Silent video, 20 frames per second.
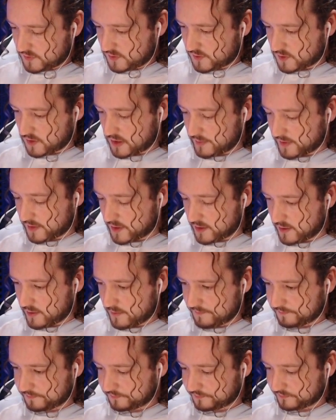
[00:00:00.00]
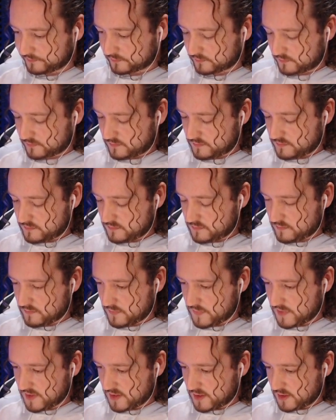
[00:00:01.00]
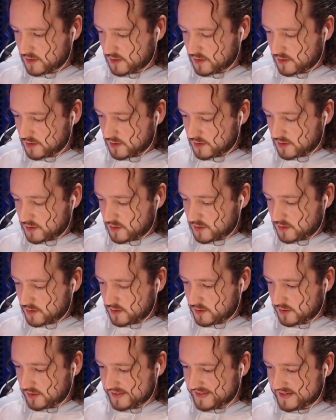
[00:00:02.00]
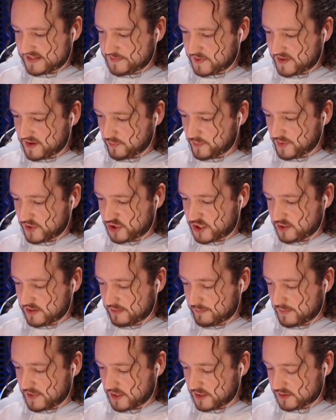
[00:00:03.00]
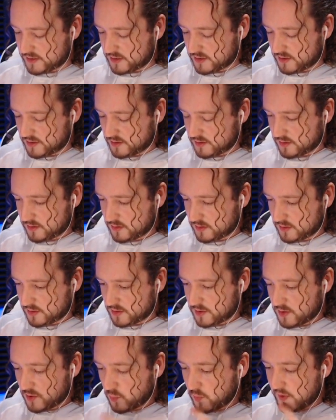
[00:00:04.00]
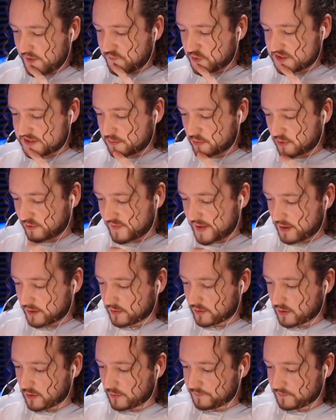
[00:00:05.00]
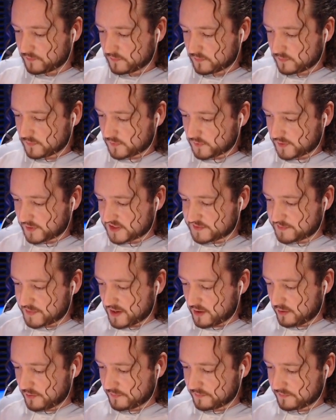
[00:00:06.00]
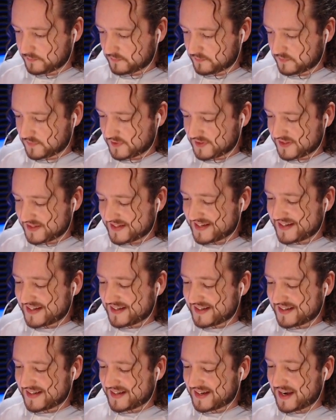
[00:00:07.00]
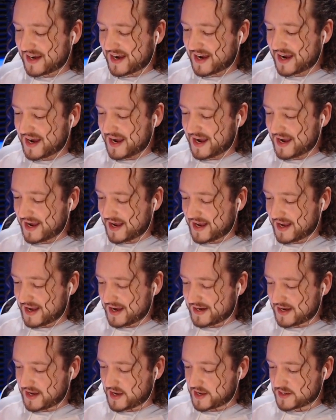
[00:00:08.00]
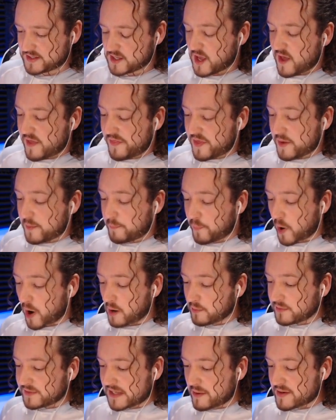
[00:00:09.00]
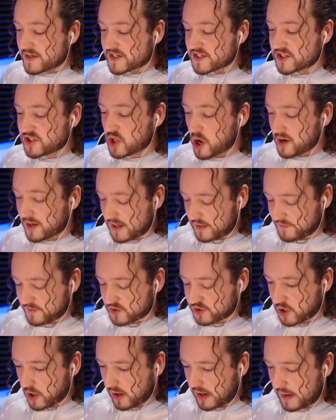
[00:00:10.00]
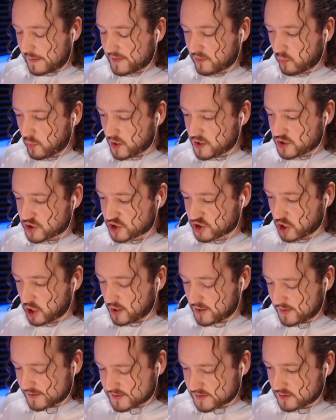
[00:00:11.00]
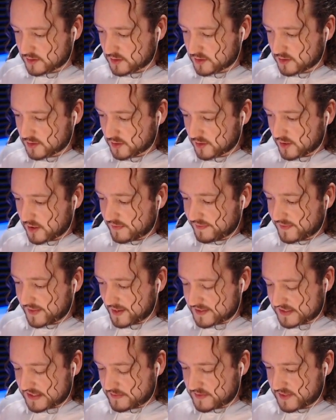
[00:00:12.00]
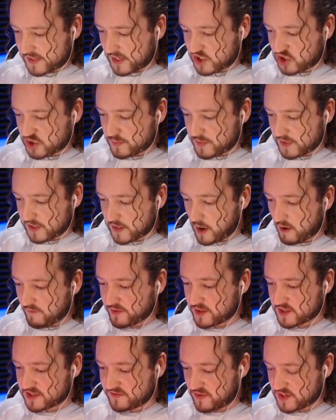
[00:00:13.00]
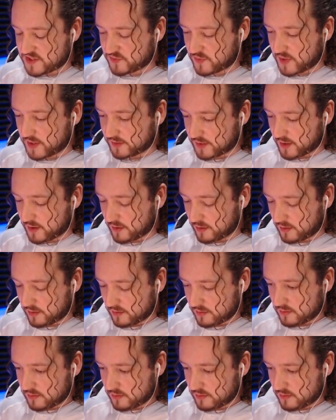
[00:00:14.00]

Dark Goblin here. I'm gonna lightning spell that witch here in a minute. Wait for some more value though. Lightning spell. Ah, nice. The bomb tower does not kill a Dark Goblin in one shot. That seems like it should be an obvious fix right there.